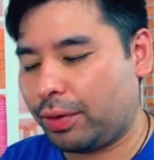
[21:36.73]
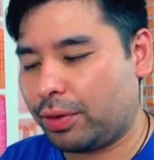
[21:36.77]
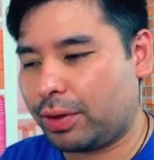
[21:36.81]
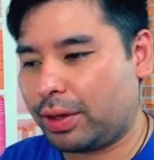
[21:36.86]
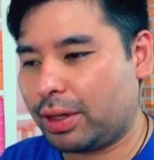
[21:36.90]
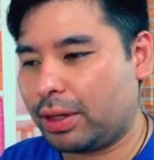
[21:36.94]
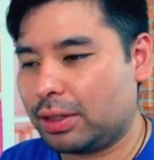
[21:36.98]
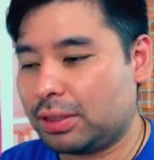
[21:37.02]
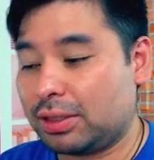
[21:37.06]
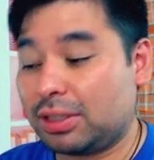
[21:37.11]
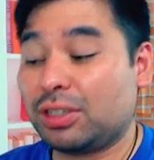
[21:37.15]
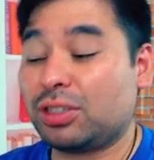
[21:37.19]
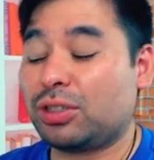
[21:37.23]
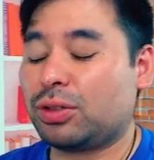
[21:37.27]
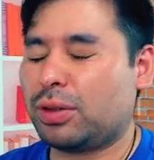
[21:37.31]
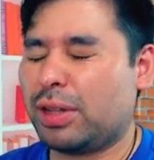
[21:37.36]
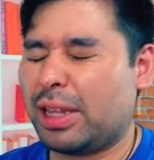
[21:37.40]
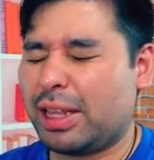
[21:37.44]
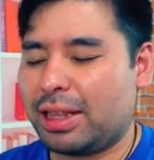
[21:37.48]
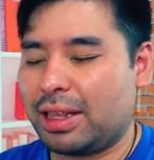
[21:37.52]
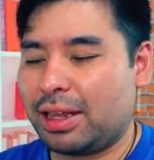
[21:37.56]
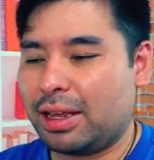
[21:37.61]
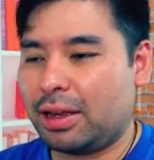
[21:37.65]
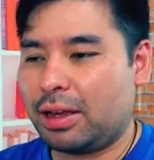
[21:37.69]
you can listen to
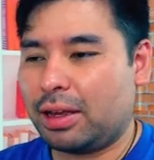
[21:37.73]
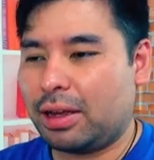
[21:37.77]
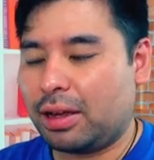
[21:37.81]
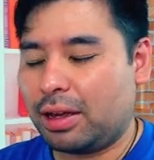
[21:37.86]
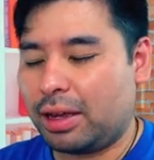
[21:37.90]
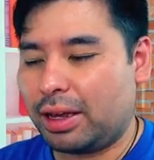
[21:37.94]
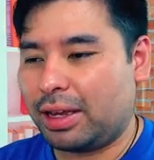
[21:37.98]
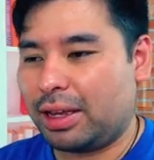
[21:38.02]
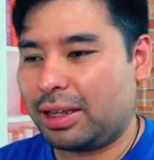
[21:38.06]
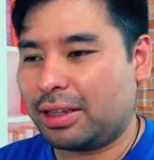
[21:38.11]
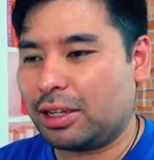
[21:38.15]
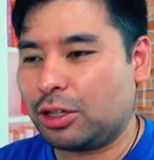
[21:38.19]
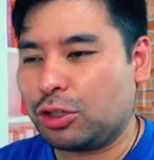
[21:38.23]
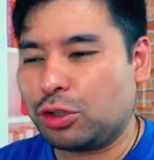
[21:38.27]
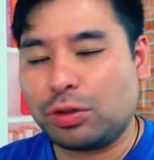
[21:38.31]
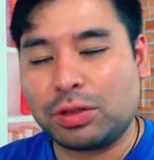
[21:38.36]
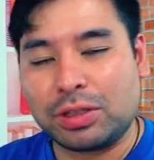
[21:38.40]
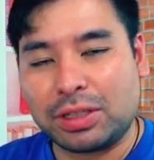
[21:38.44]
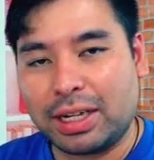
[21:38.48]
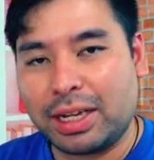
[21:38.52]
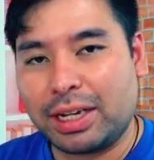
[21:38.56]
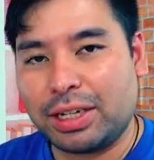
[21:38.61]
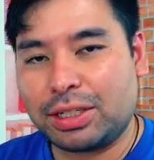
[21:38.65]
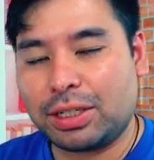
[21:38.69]
the
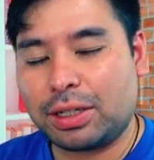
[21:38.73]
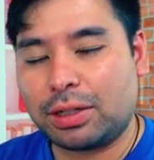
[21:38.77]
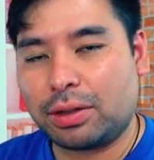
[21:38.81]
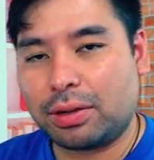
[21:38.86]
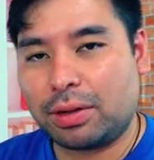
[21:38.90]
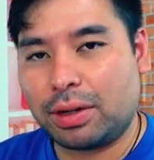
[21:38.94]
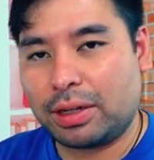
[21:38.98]
translation.